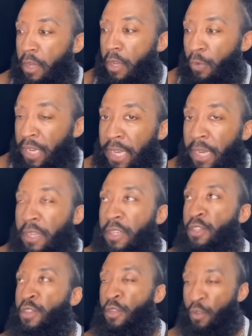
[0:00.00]
we get in
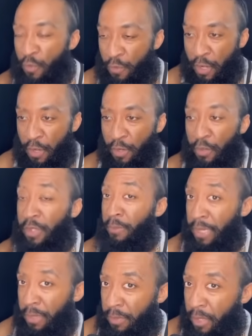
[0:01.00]
this new vehicle, the
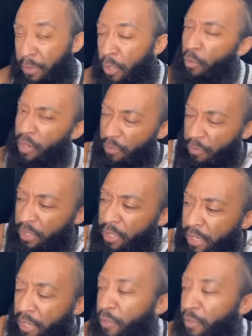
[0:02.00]
BMW, or whatever you like.